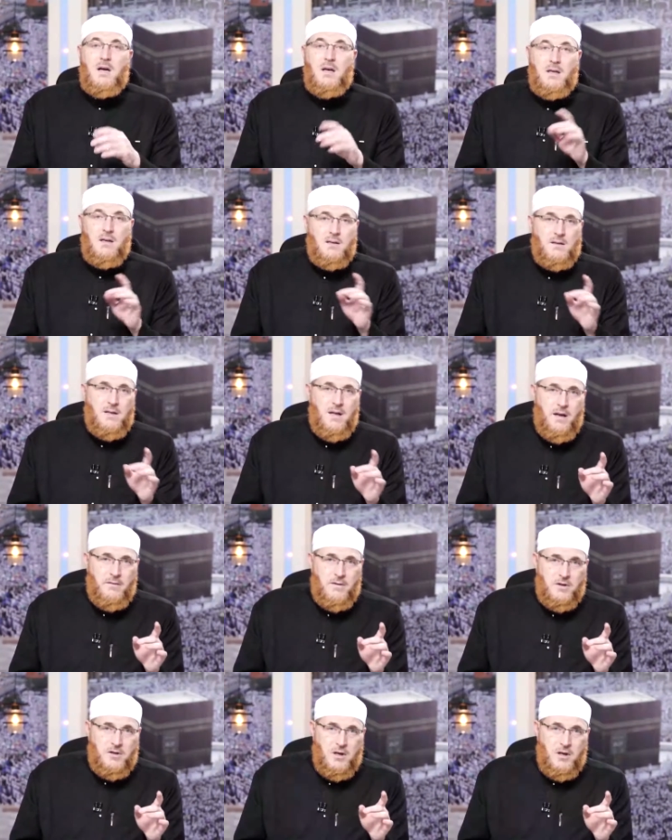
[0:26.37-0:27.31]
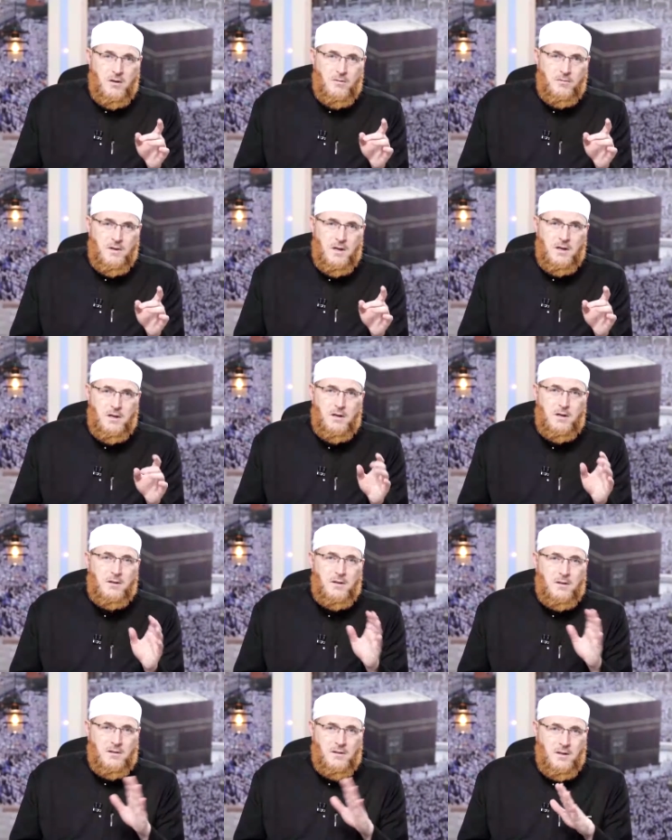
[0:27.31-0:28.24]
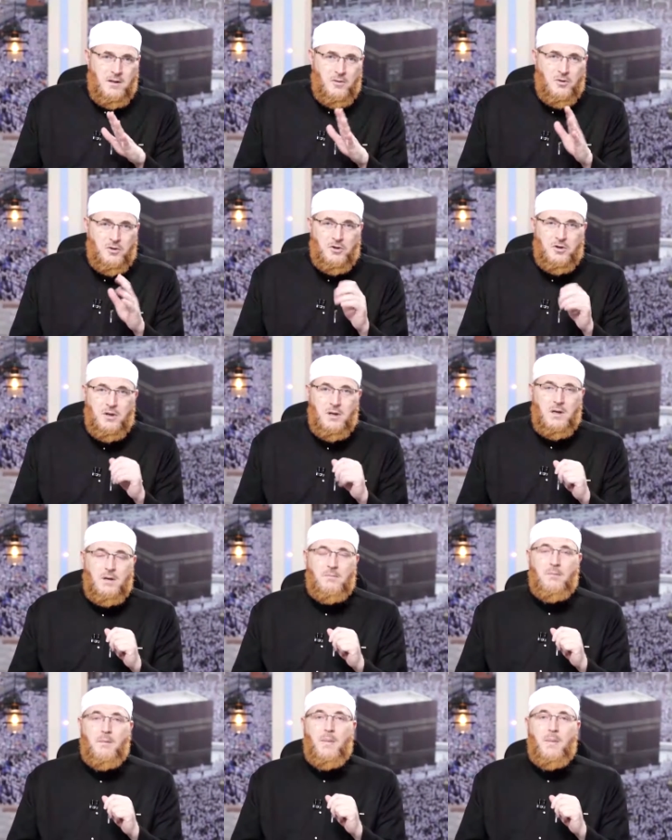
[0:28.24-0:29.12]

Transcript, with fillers: He doesn't have a share of the inheritance, he or she.